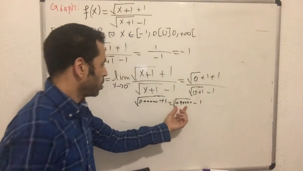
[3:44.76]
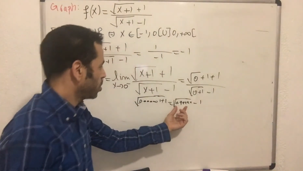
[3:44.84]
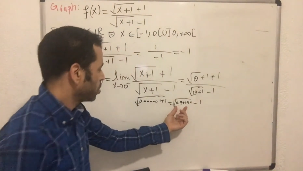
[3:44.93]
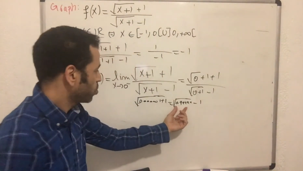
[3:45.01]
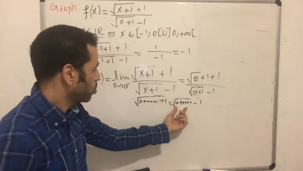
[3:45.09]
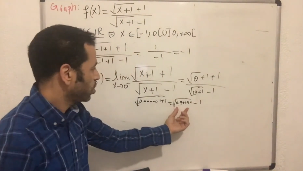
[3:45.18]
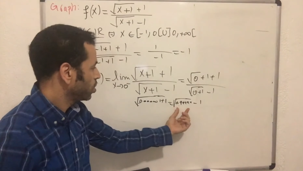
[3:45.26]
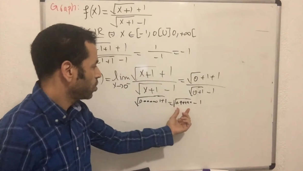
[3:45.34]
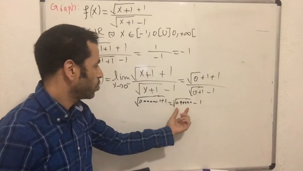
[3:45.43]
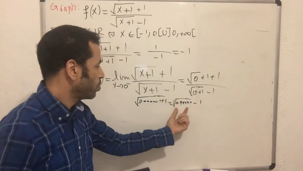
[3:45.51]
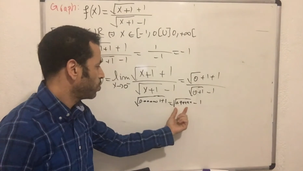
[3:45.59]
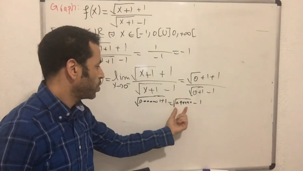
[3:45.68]
This one it
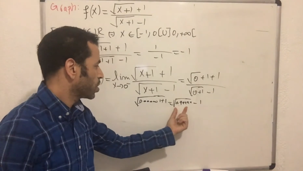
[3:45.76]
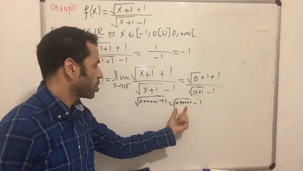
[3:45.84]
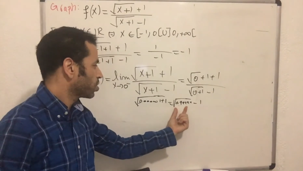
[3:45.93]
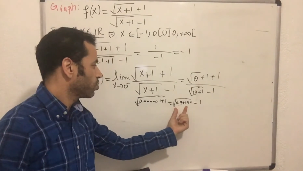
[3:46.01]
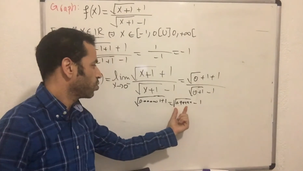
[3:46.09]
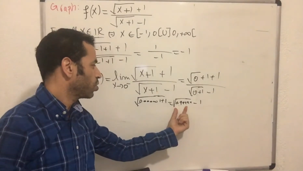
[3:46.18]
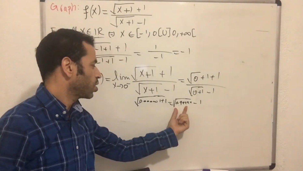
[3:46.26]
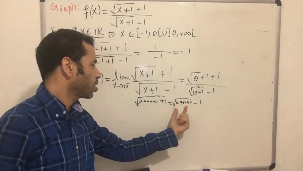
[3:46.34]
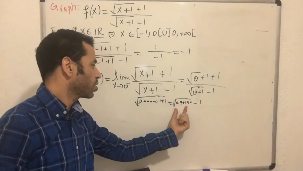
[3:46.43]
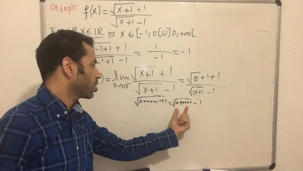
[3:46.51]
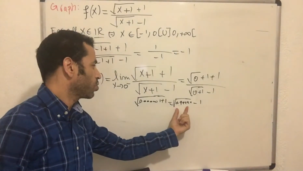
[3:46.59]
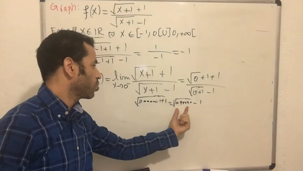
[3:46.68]
will be the smaller
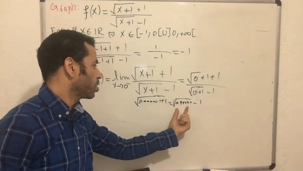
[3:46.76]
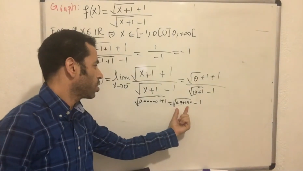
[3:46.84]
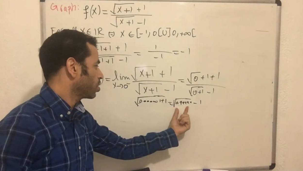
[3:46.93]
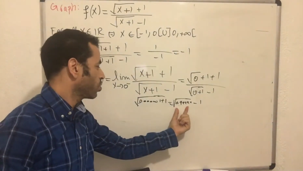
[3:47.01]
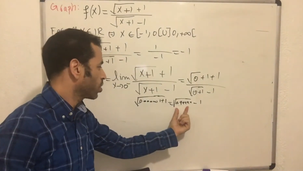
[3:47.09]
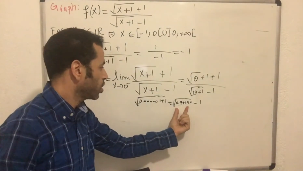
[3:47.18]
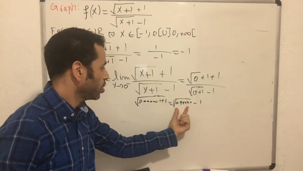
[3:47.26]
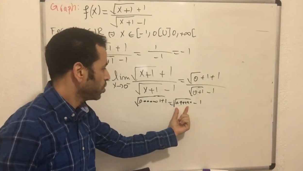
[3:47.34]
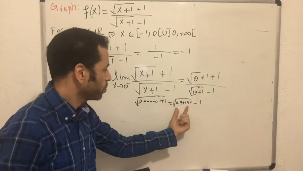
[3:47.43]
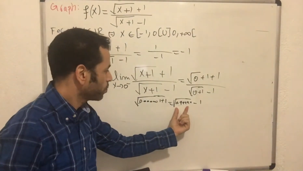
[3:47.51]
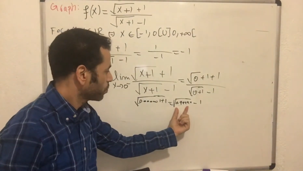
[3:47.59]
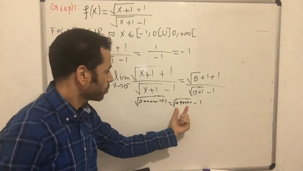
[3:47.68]
than 1. Okay,
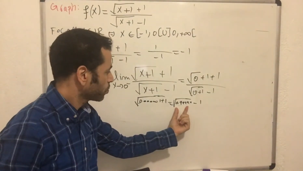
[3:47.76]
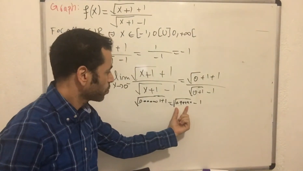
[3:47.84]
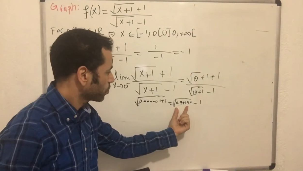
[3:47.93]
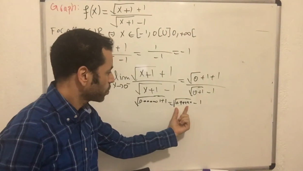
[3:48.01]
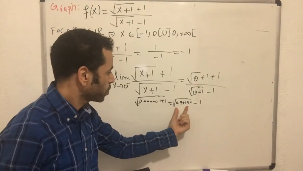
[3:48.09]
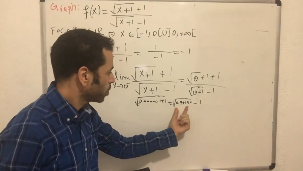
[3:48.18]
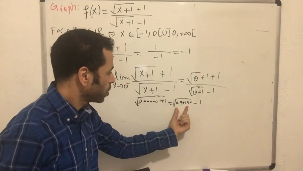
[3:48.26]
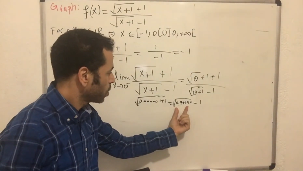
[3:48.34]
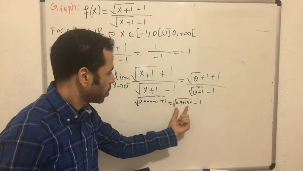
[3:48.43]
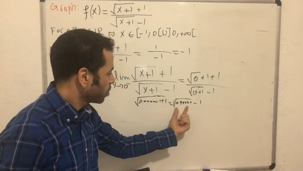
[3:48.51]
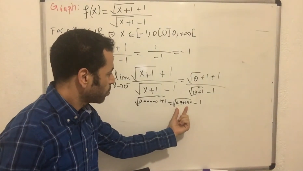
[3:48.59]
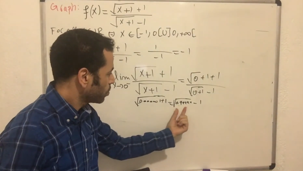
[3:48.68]

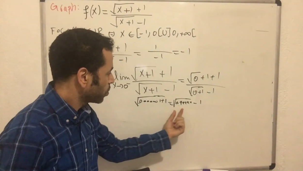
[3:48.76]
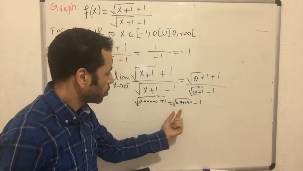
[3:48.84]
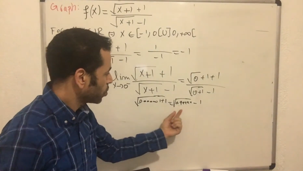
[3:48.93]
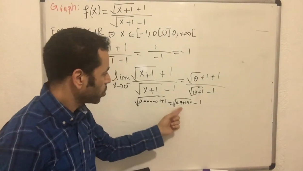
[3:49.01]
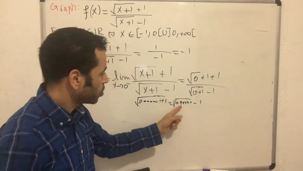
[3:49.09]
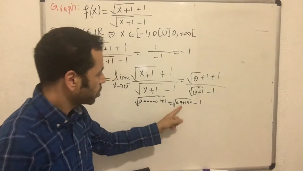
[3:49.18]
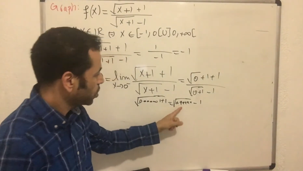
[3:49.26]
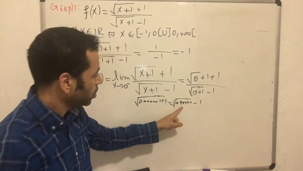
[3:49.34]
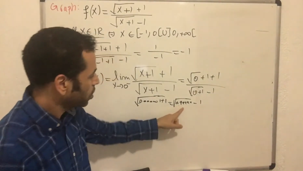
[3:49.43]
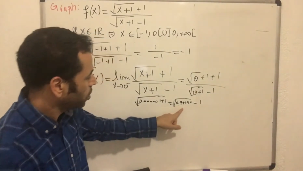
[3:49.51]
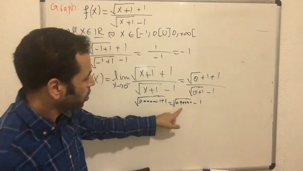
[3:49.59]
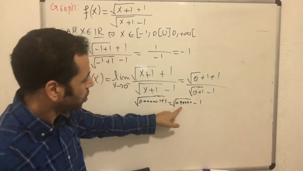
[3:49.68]
because you
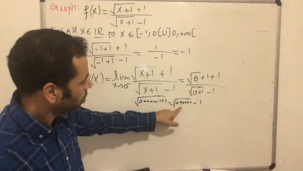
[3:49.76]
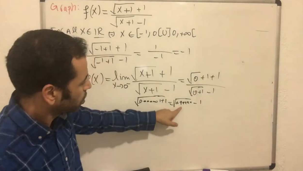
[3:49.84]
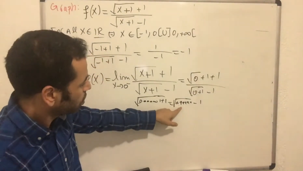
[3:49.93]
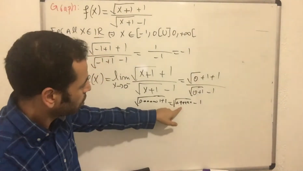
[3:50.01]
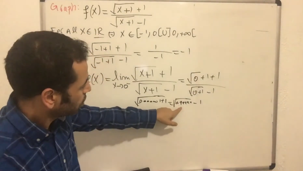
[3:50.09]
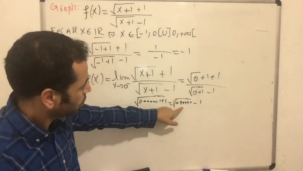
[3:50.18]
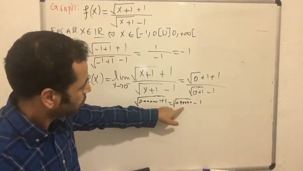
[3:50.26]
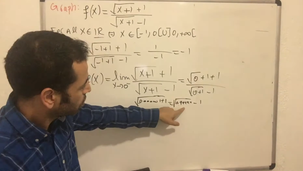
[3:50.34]
still is